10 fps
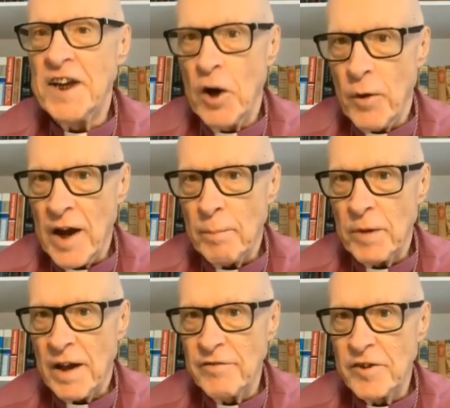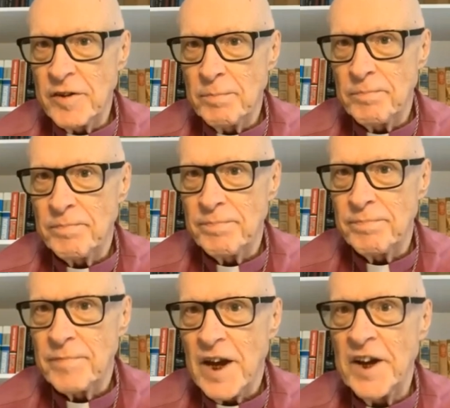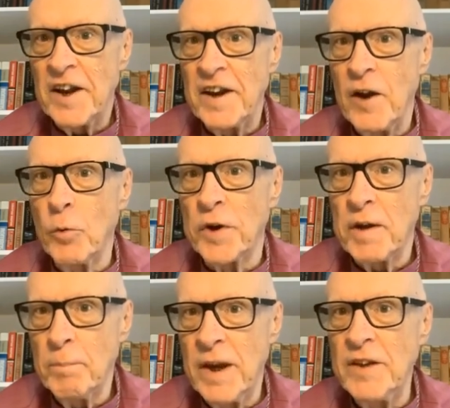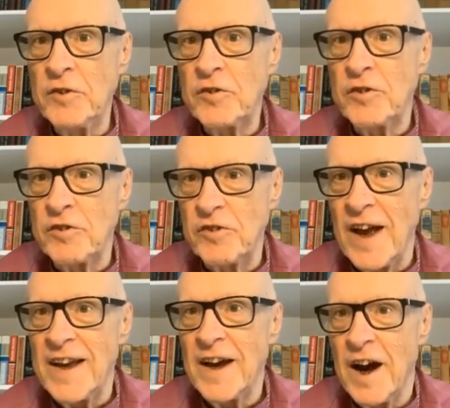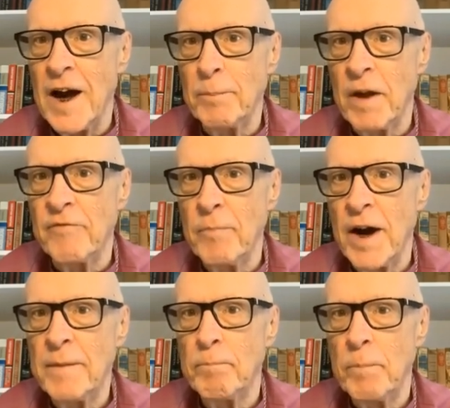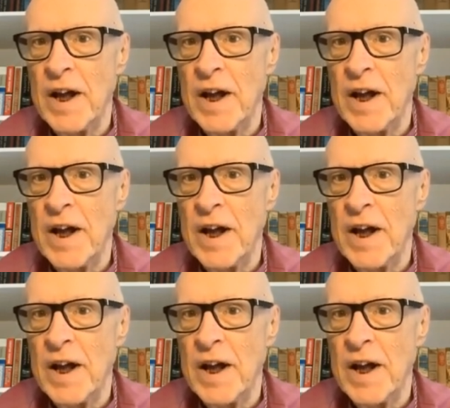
And I know I am loved. And I know what it means to say I am loved.